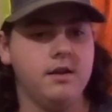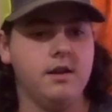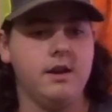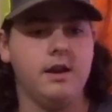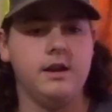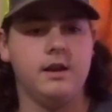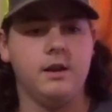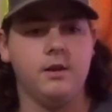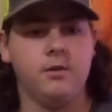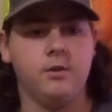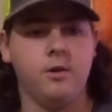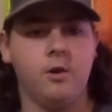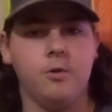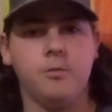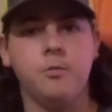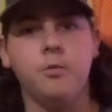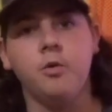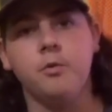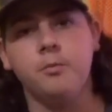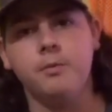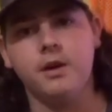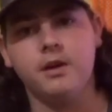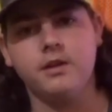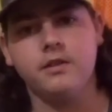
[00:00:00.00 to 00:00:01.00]
And I'll talk
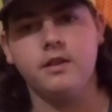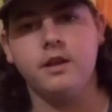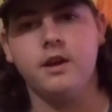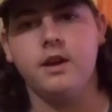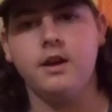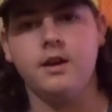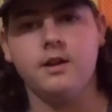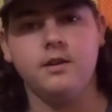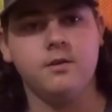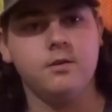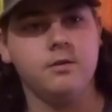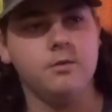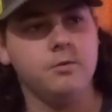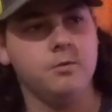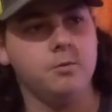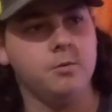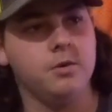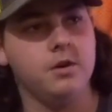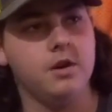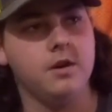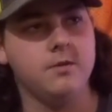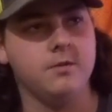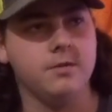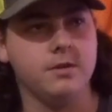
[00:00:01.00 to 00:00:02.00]
more about that
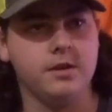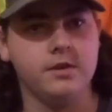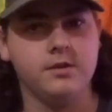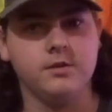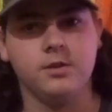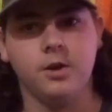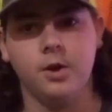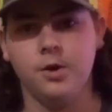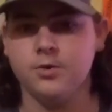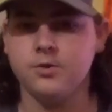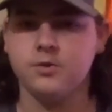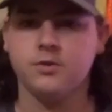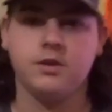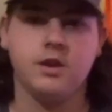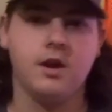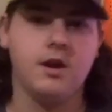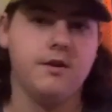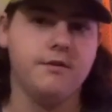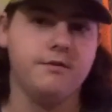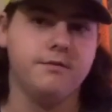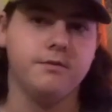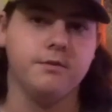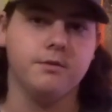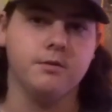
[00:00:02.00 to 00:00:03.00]
whenever it gets closer
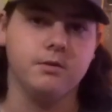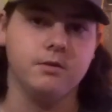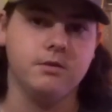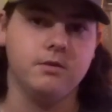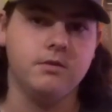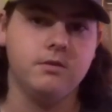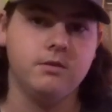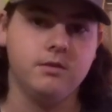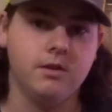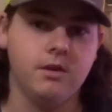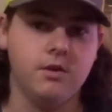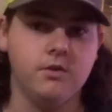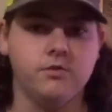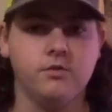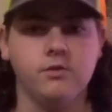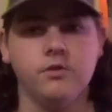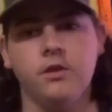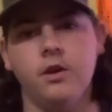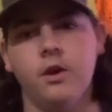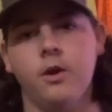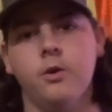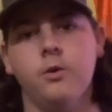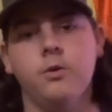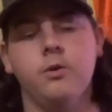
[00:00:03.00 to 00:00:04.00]
time for us to
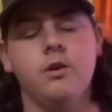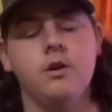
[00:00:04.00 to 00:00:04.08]
go.